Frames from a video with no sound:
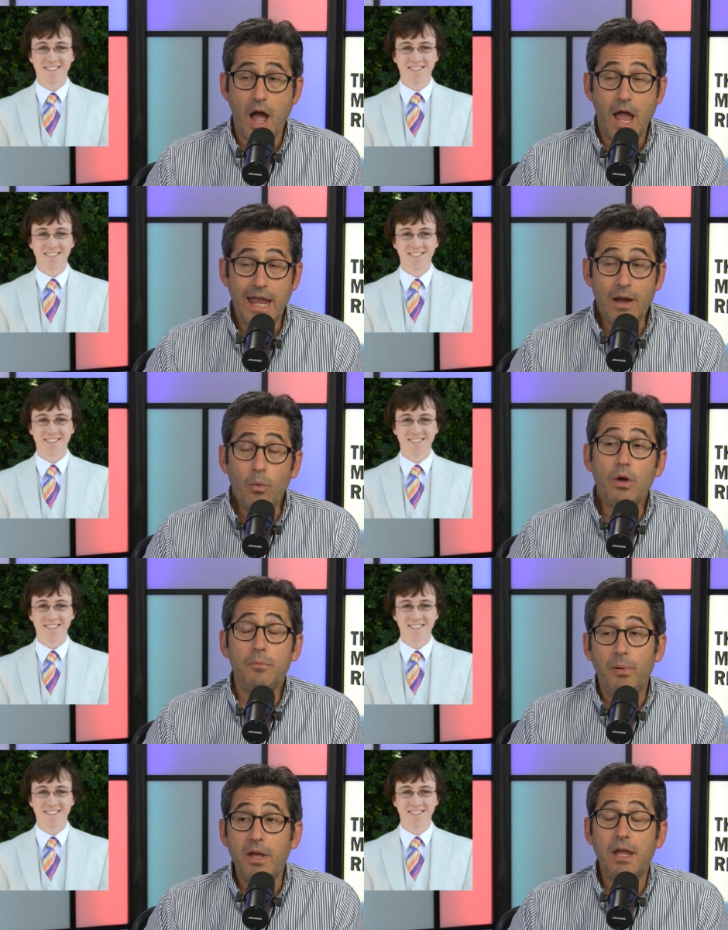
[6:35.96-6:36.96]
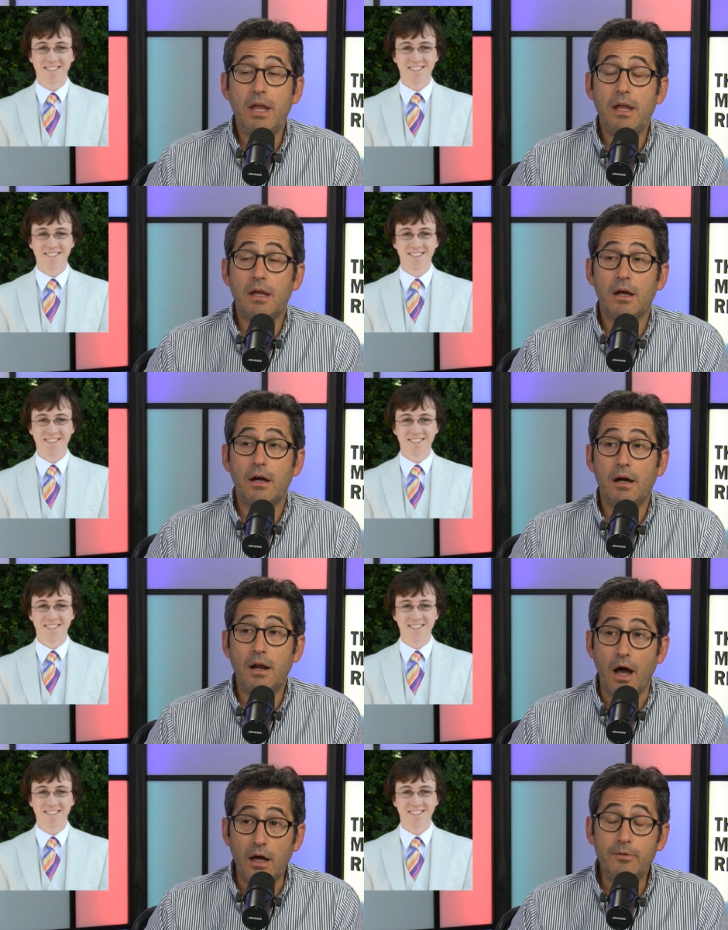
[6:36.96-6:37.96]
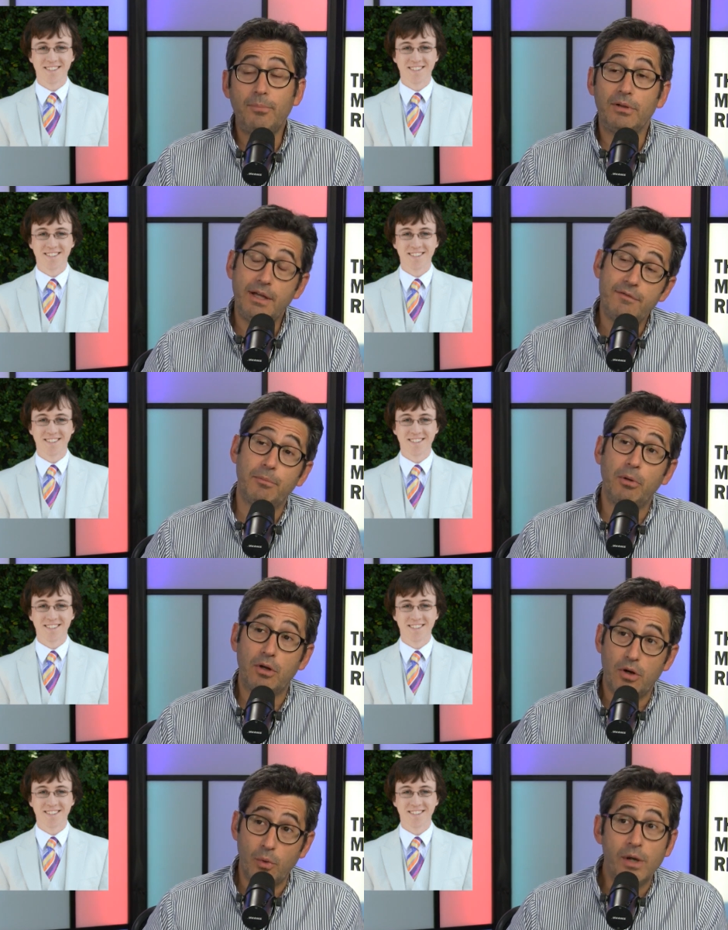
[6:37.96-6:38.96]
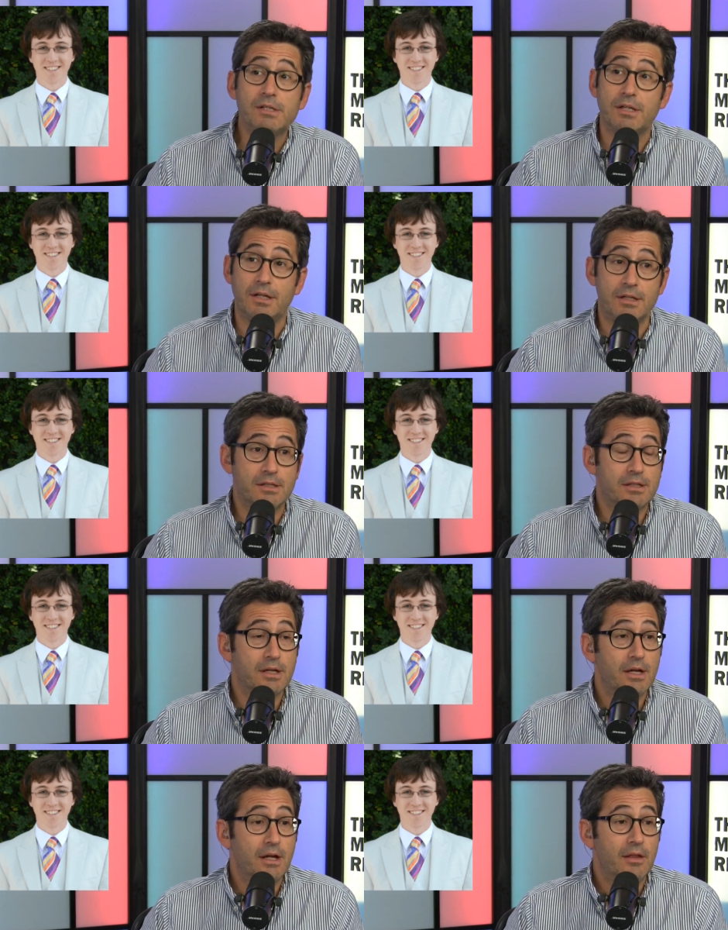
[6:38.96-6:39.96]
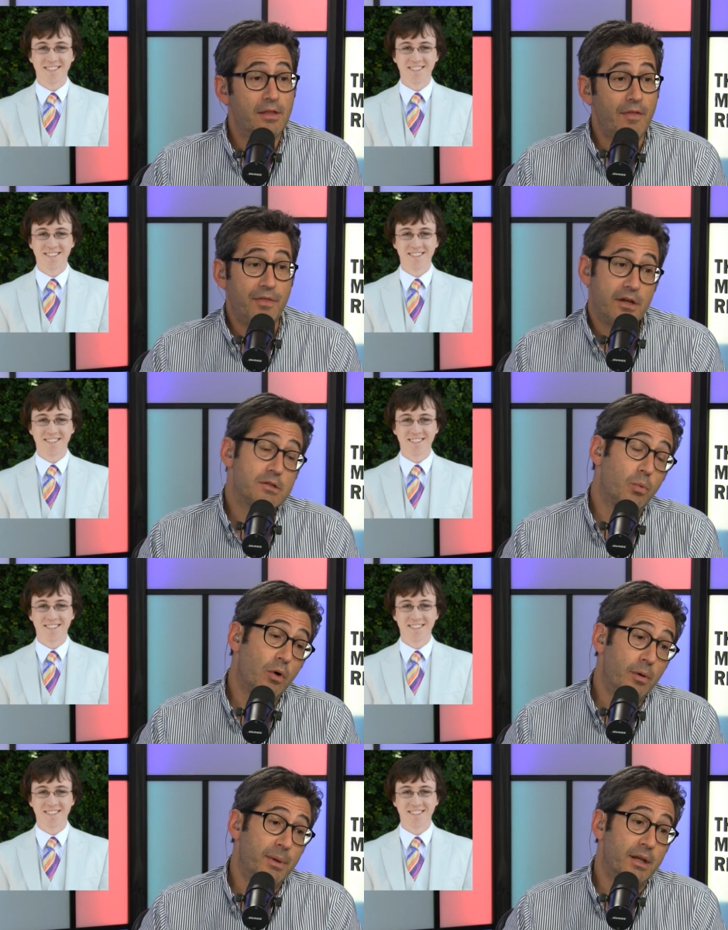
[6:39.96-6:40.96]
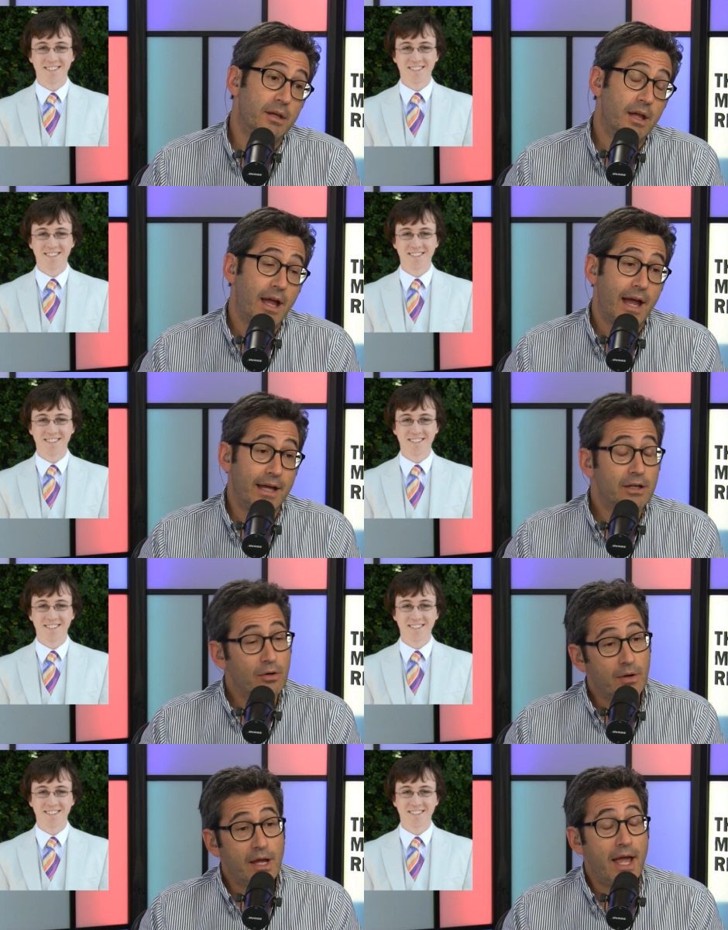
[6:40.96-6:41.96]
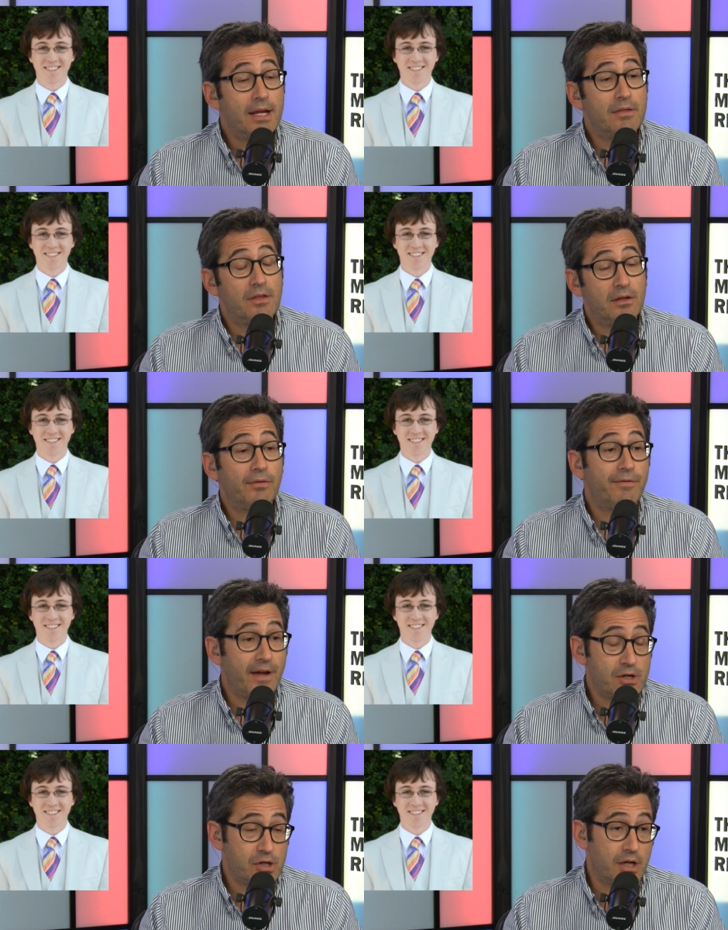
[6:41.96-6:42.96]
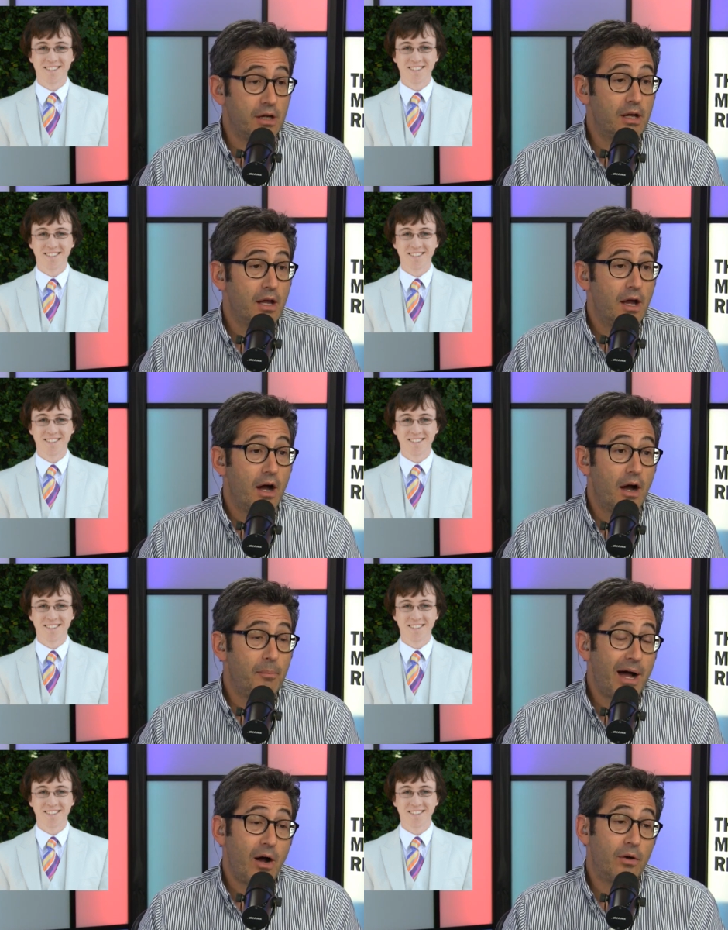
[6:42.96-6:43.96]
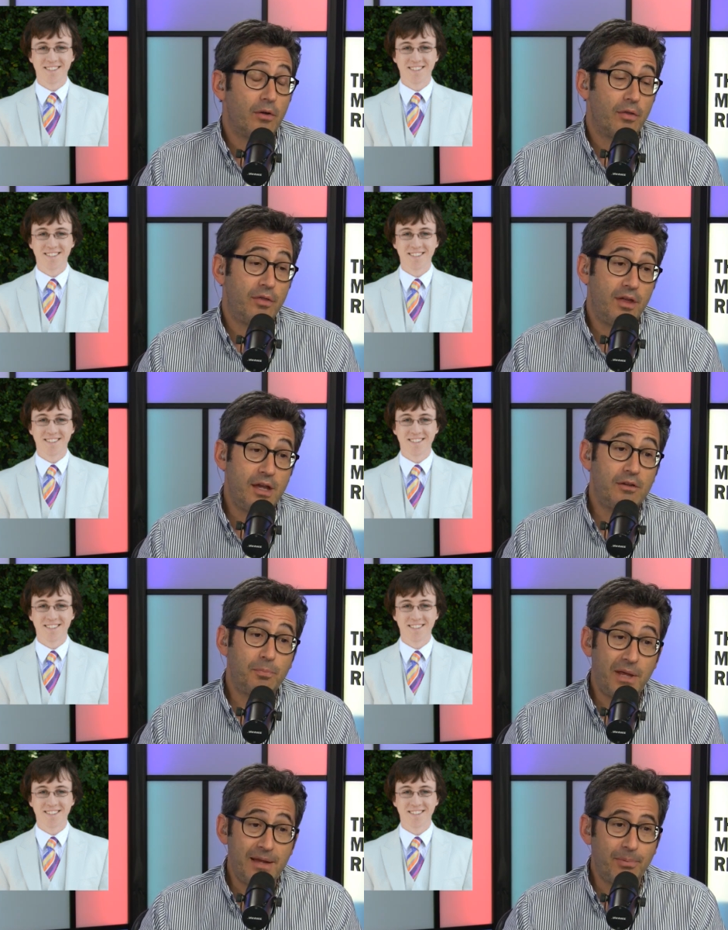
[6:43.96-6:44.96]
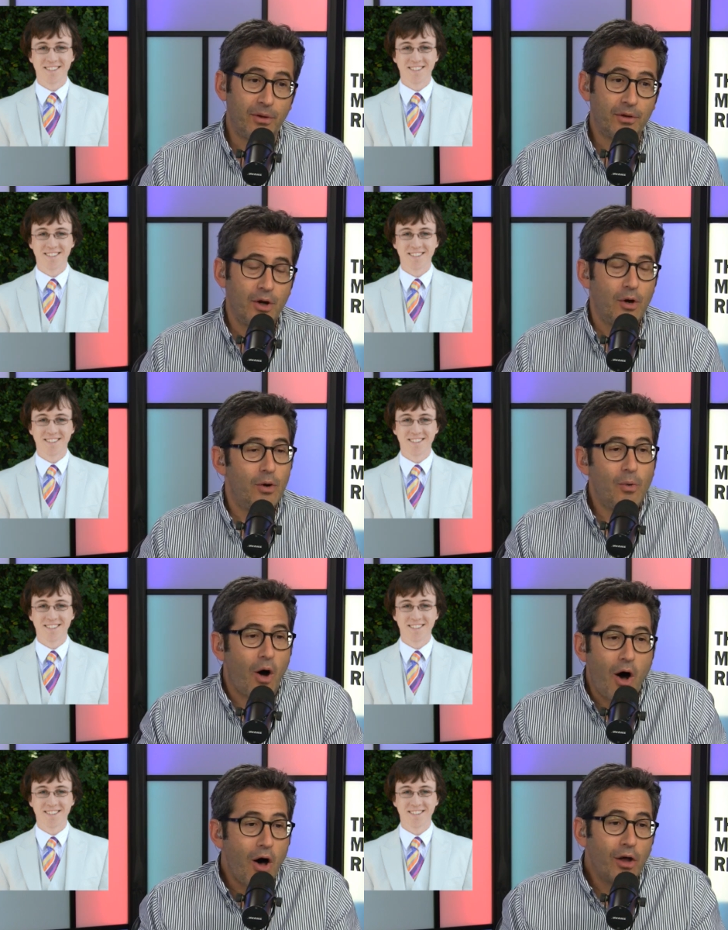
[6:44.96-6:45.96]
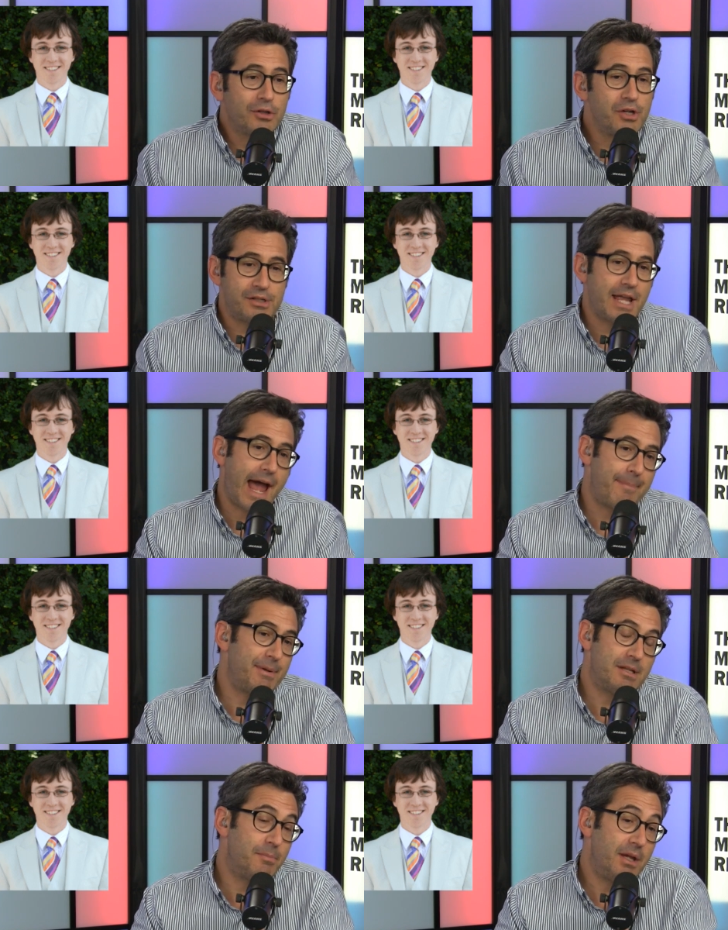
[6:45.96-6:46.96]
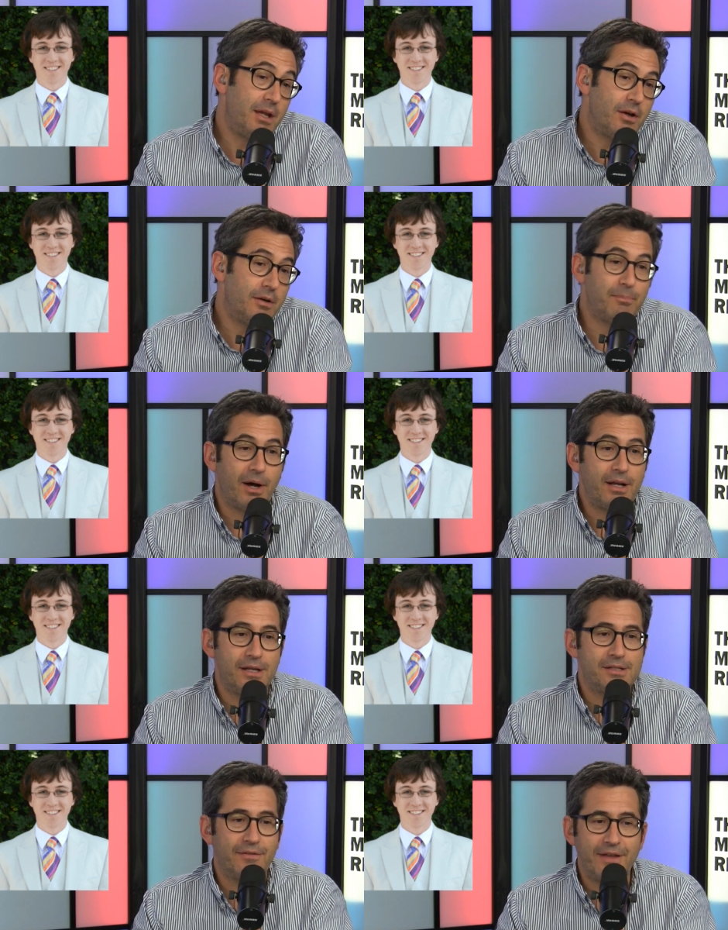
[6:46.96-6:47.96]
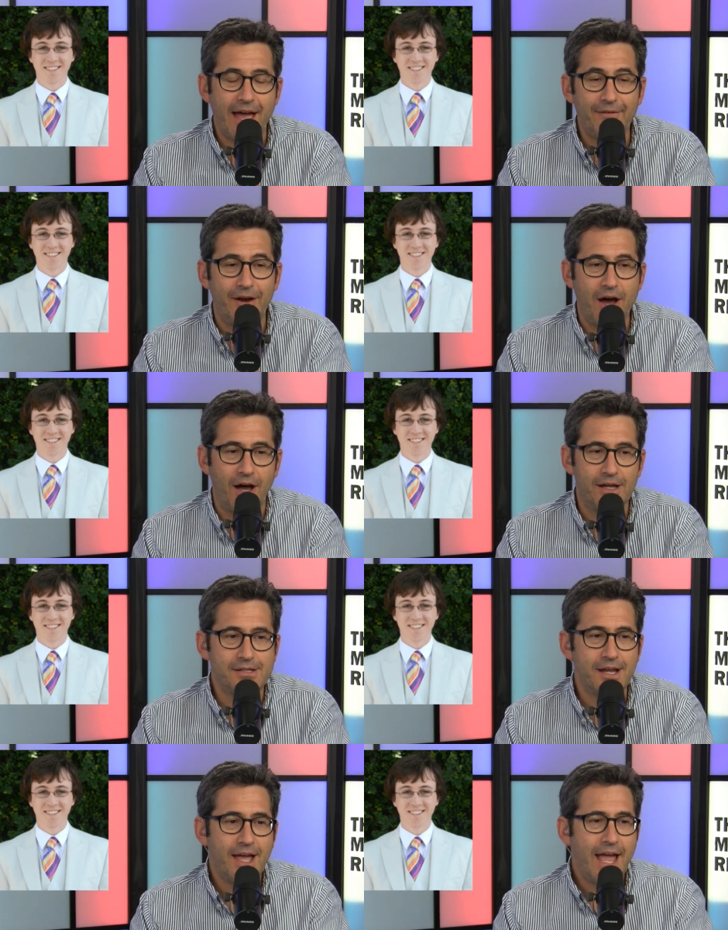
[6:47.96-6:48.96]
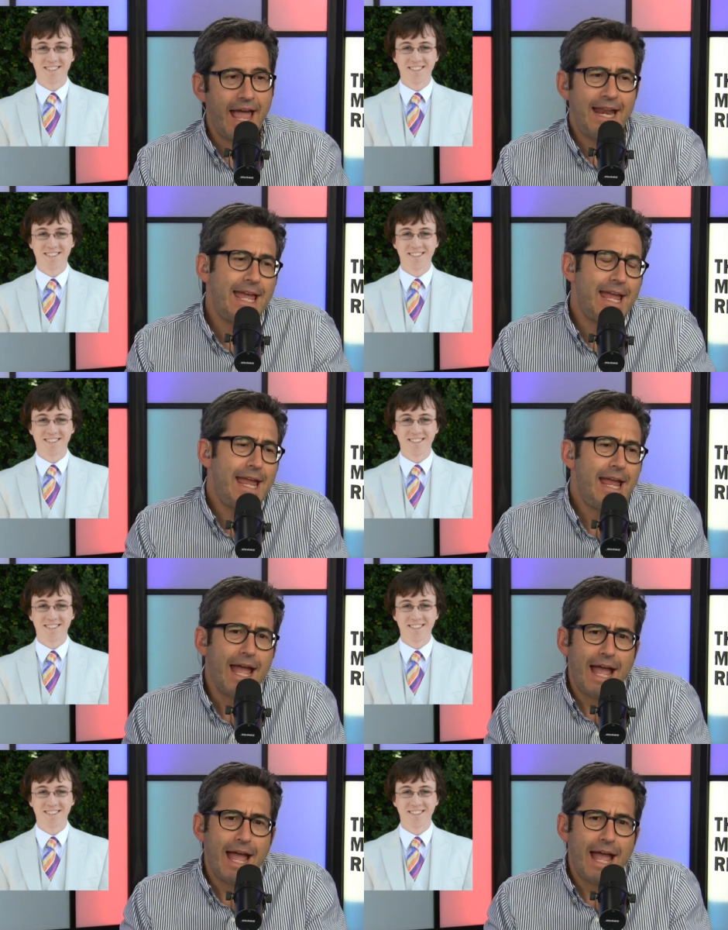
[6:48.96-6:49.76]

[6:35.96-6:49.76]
Speaker 1: It would be an unbelievable coincidence that this woman had created this fiction about these people who all just happened to be good buddies of Kavanaugh's. And he